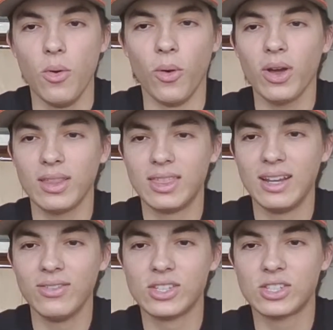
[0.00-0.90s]
what do I
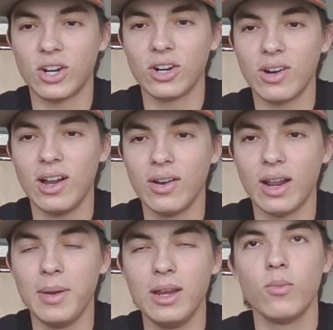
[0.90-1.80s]
think of this
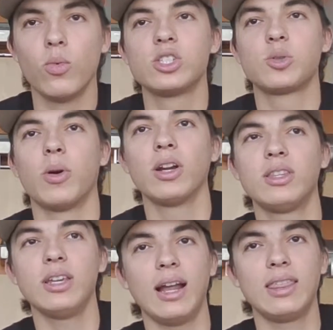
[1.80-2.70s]
turnaround? I mean, what sparked it?